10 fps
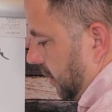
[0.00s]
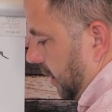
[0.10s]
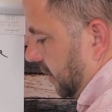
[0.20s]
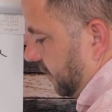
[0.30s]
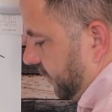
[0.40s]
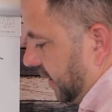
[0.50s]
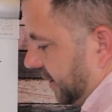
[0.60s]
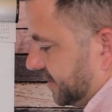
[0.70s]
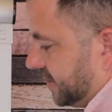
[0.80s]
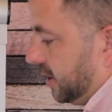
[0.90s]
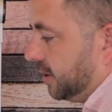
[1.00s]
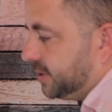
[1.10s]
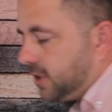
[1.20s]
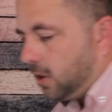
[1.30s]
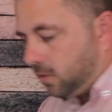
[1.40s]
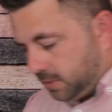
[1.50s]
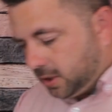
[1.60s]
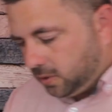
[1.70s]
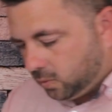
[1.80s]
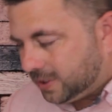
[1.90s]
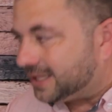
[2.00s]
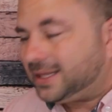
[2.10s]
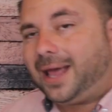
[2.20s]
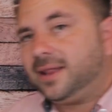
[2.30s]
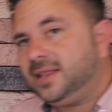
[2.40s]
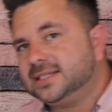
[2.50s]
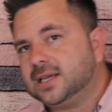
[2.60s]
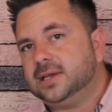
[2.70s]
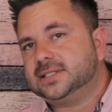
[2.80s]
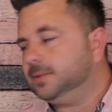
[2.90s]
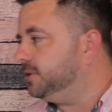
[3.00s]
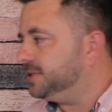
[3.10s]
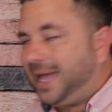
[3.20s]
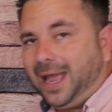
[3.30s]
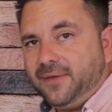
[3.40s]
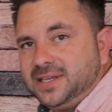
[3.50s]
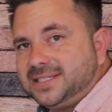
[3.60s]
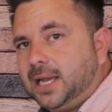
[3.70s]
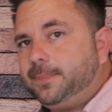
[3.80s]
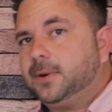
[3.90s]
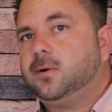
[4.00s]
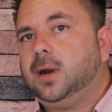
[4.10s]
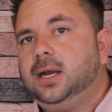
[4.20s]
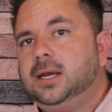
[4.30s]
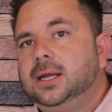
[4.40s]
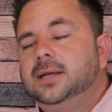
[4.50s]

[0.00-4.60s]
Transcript: and the fees. So with a lot of these customers that have this type of credit,